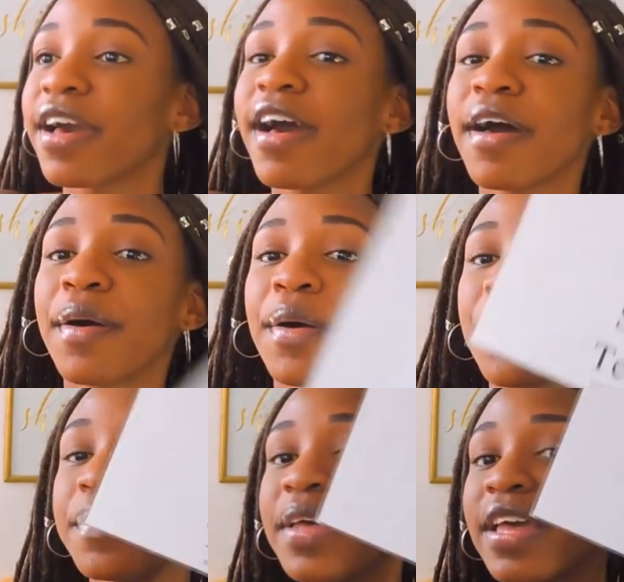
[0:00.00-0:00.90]

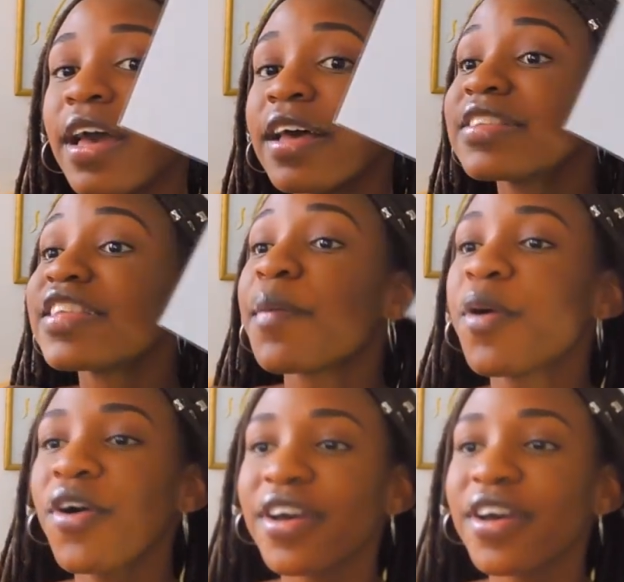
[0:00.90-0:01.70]
Semo,